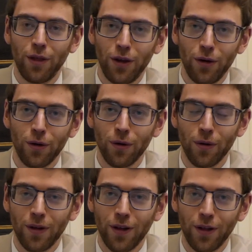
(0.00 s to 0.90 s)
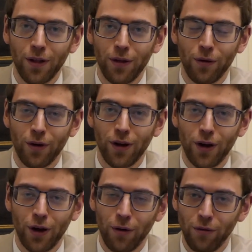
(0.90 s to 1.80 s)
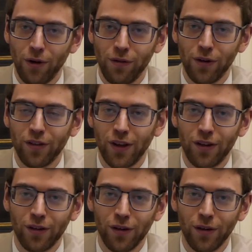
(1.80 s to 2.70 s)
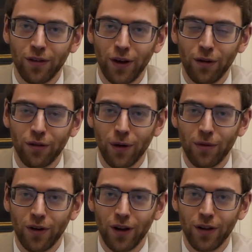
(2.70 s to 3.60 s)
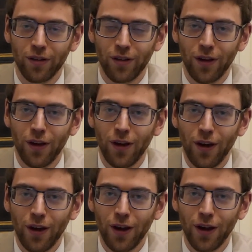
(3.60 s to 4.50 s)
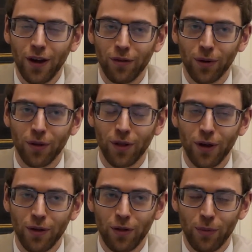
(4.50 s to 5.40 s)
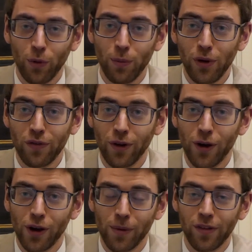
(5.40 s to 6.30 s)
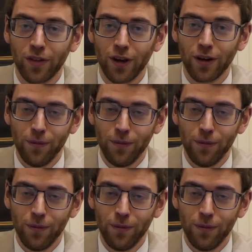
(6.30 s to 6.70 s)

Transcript: I think your your uh, reference there to sacred scripture is is one of the more beautiful arguments that